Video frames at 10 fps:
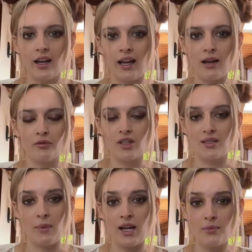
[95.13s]
Again, for this
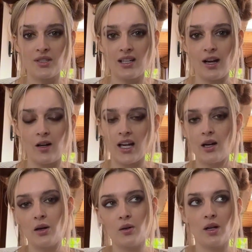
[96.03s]
made up
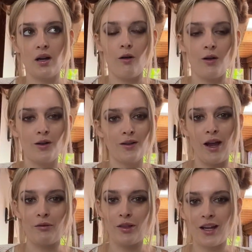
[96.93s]
scenario,
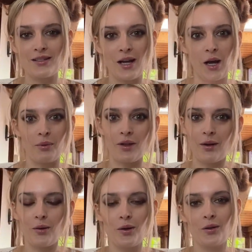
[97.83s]
everything is like
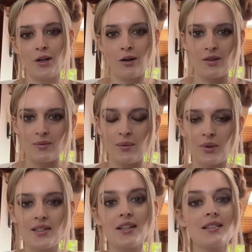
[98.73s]
hypothetical. None of these people
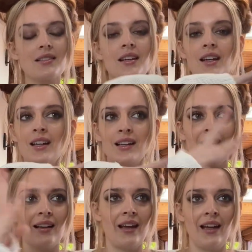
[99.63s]
exist.
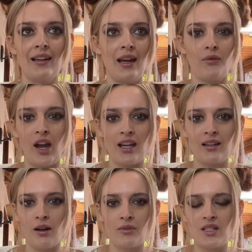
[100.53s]
And if any
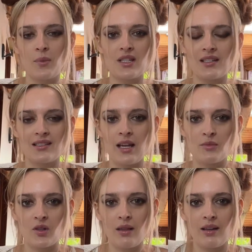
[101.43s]
of these business names
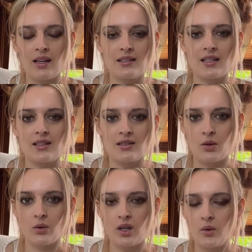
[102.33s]
or anything exist, it's
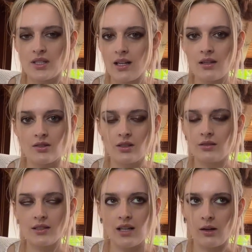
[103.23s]
totally coincidental.
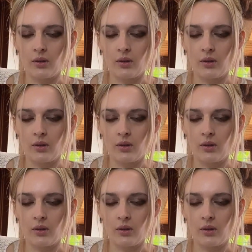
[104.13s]
It's not a real